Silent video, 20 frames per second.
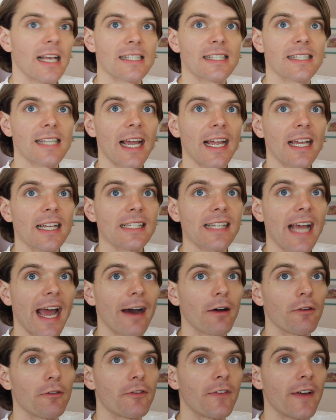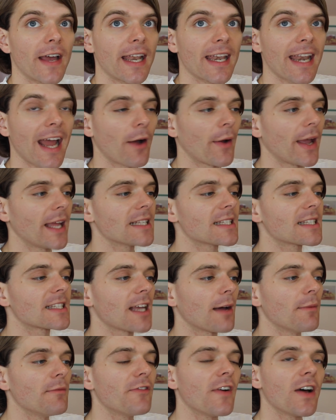a second outfit. Now in
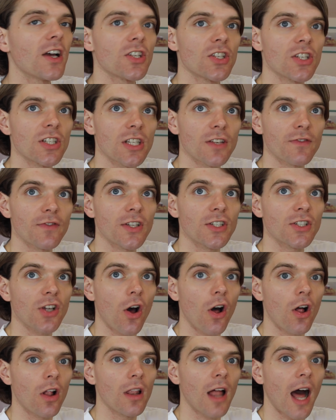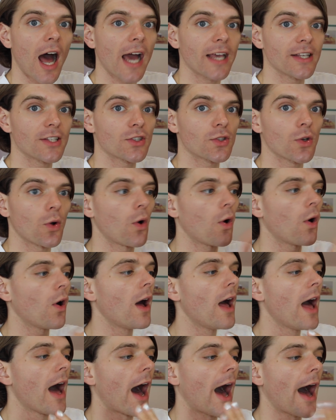some versions of the doll, I
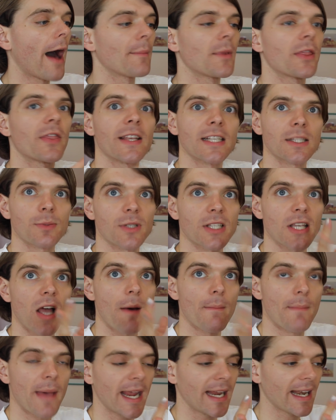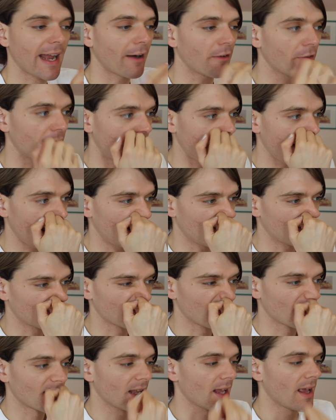saw um, this was her main outfit.
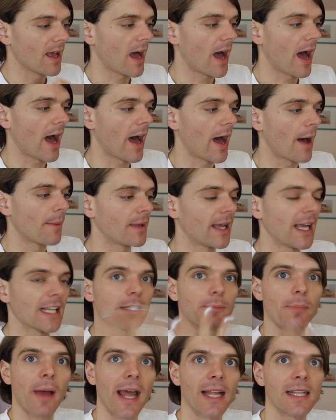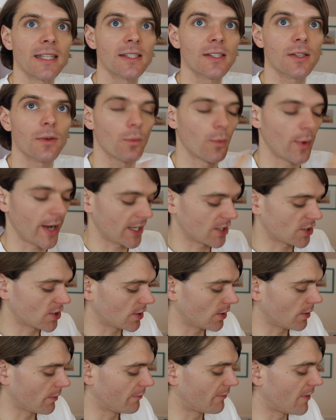Um, it depends
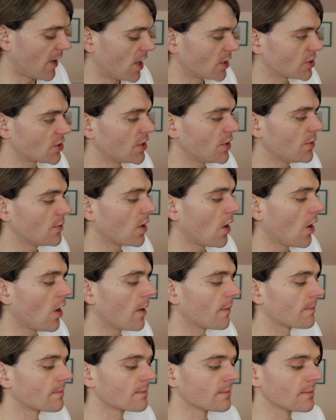which version you got,